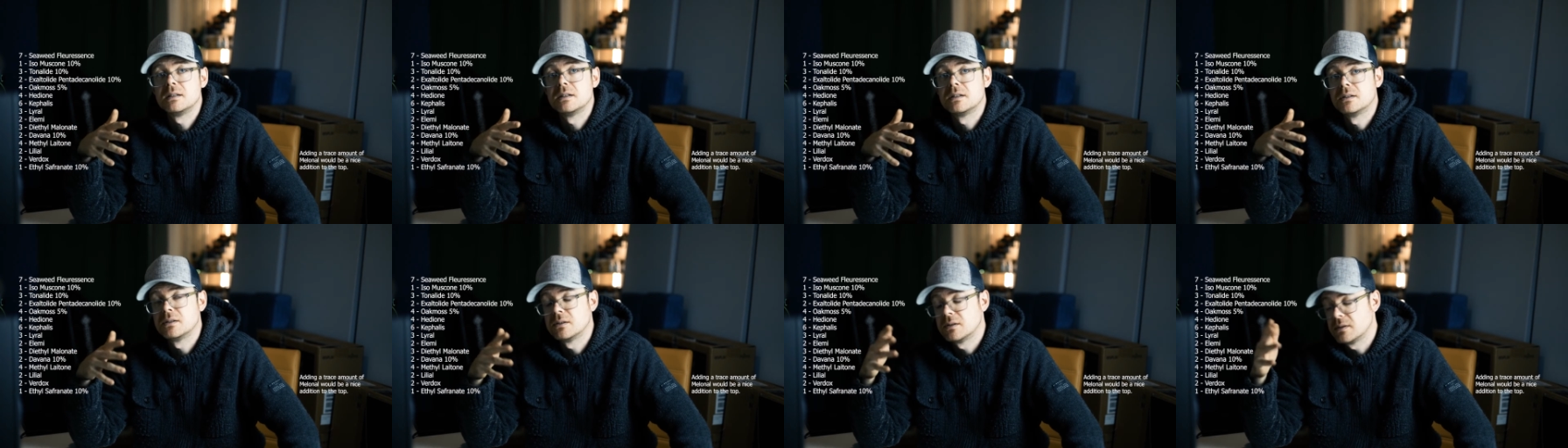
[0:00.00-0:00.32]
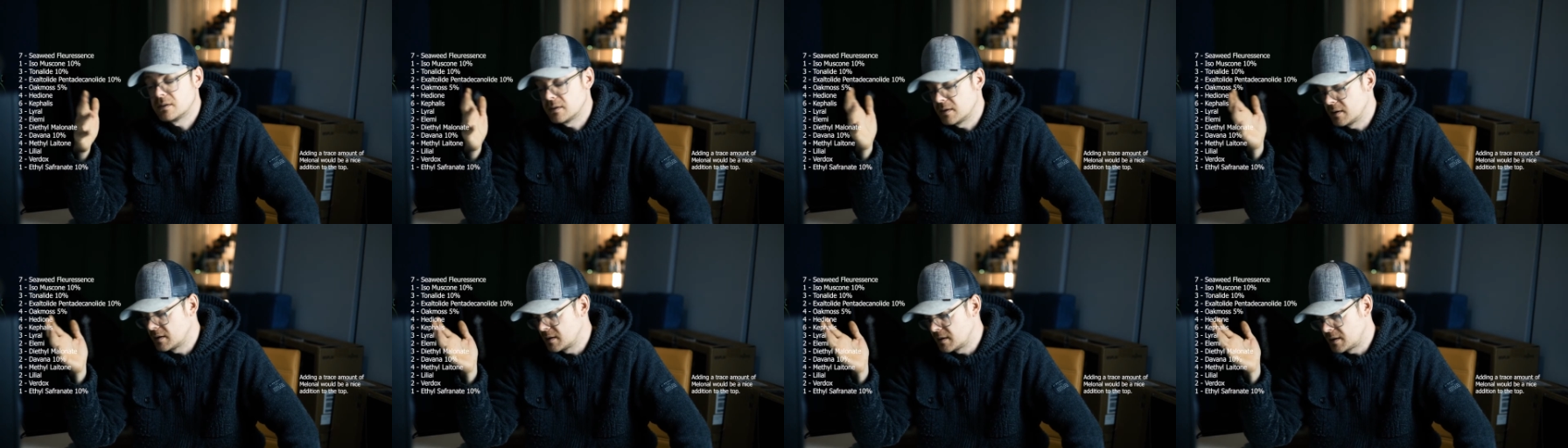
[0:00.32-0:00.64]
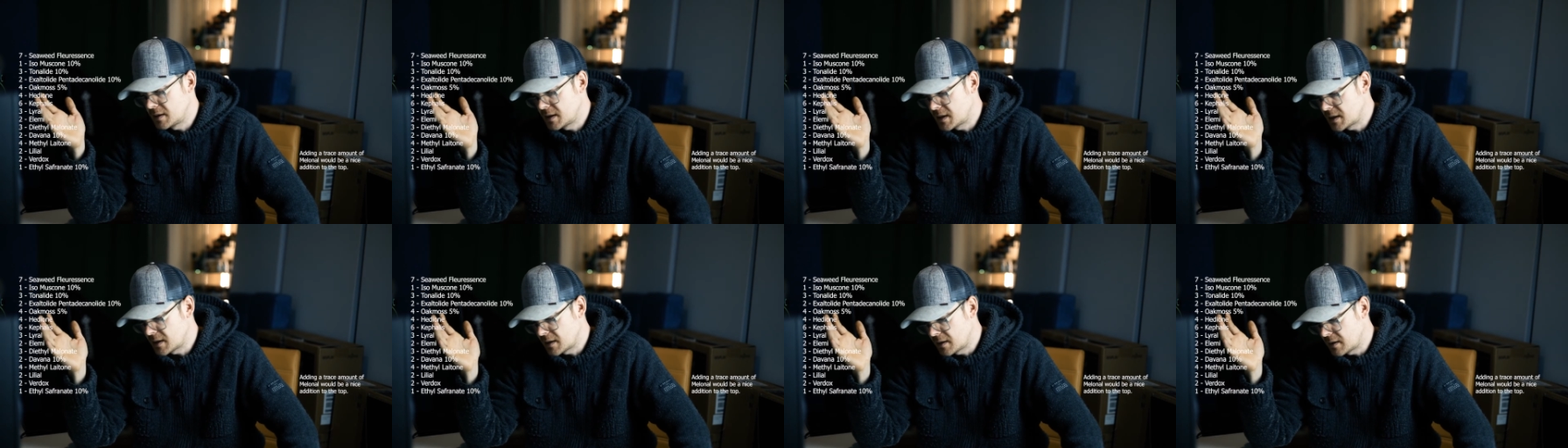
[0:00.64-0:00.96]

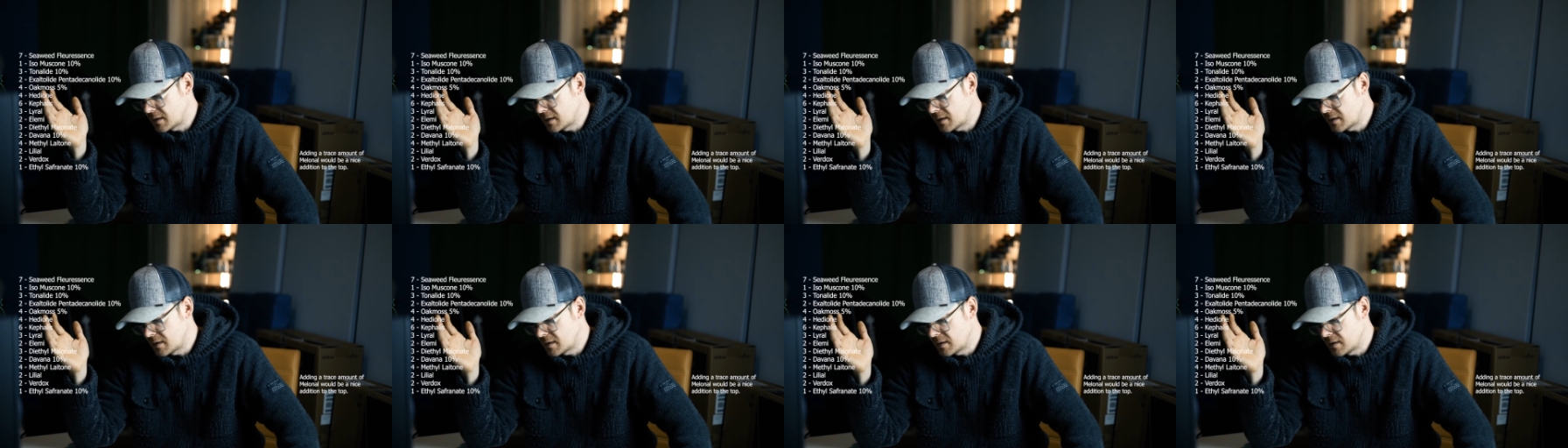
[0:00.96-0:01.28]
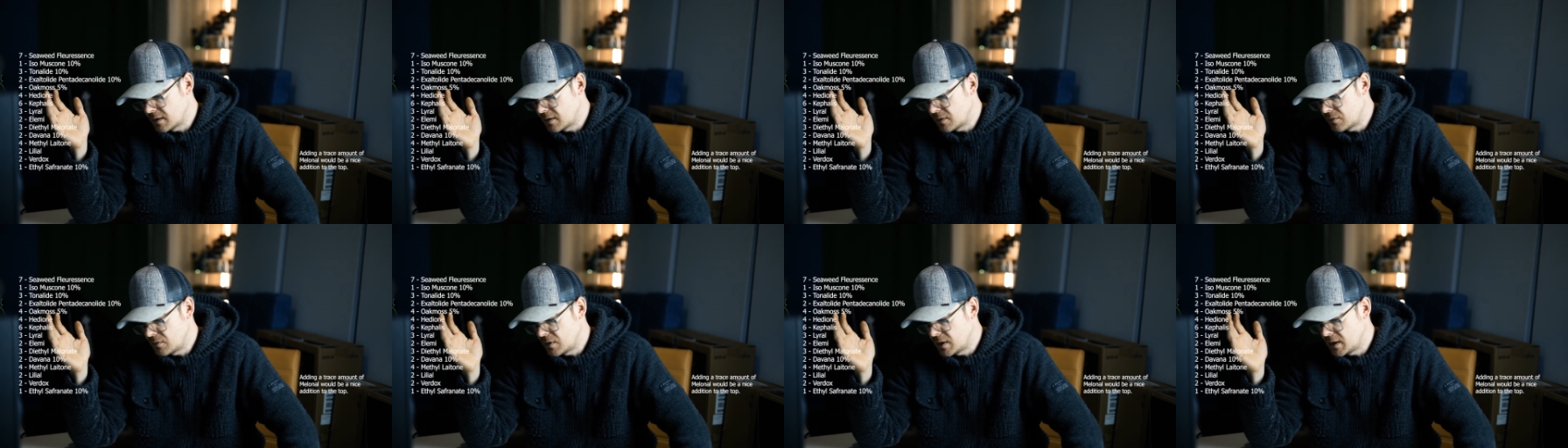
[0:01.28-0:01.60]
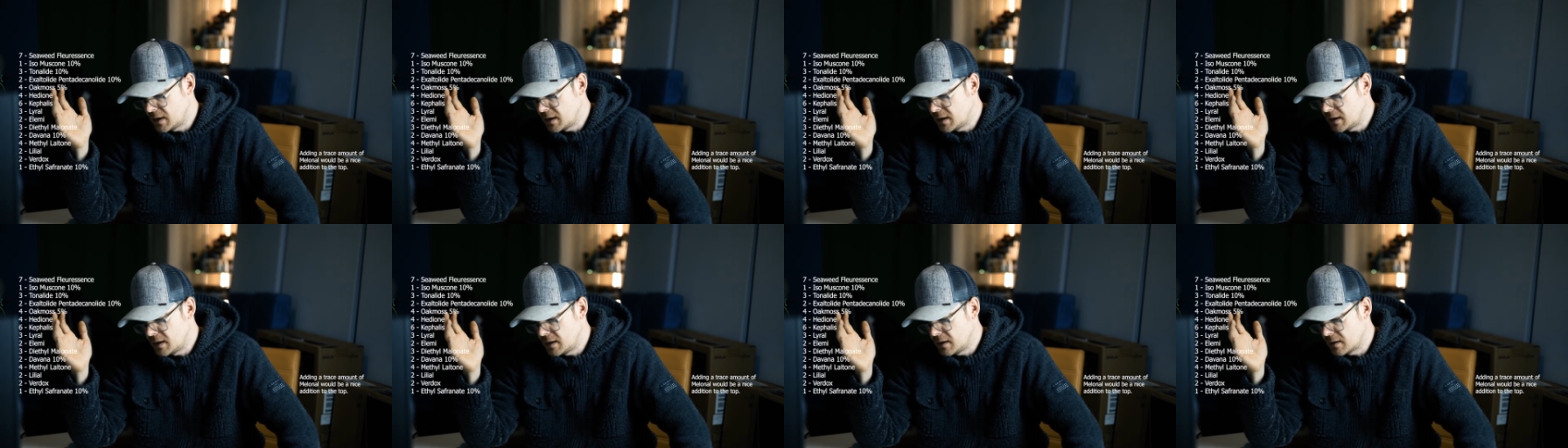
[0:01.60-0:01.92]
It's it
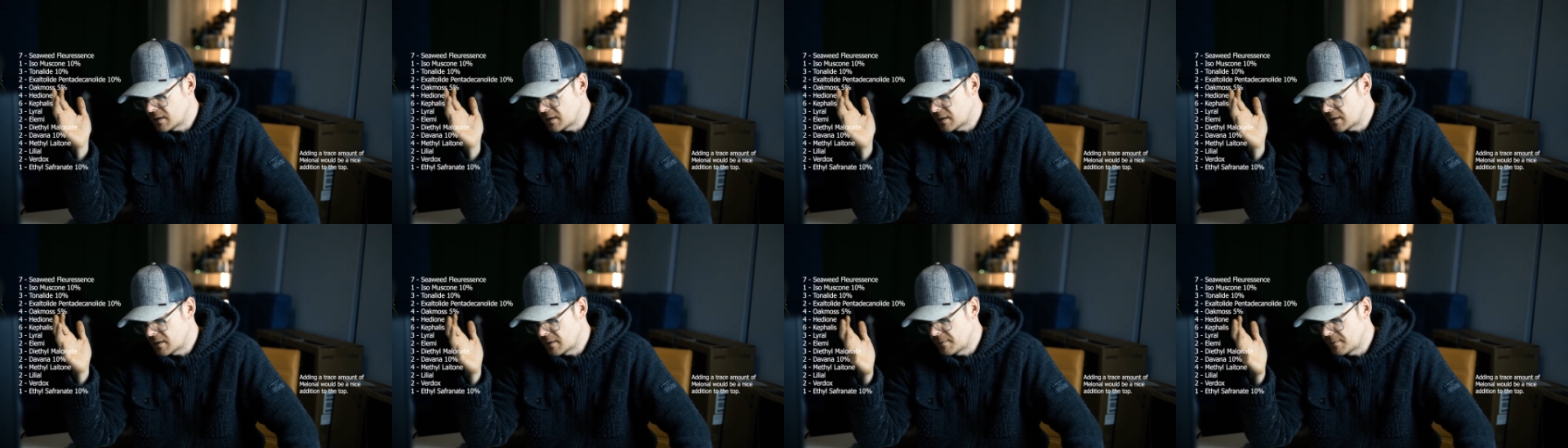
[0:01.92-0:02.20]
really